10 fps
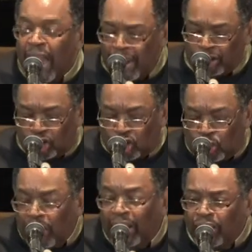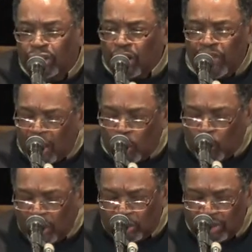and a stranger they
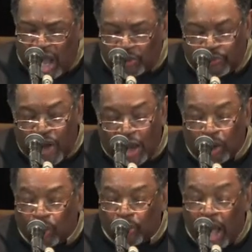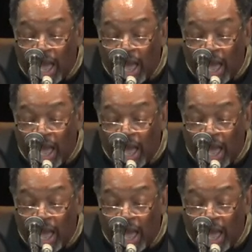will not follow.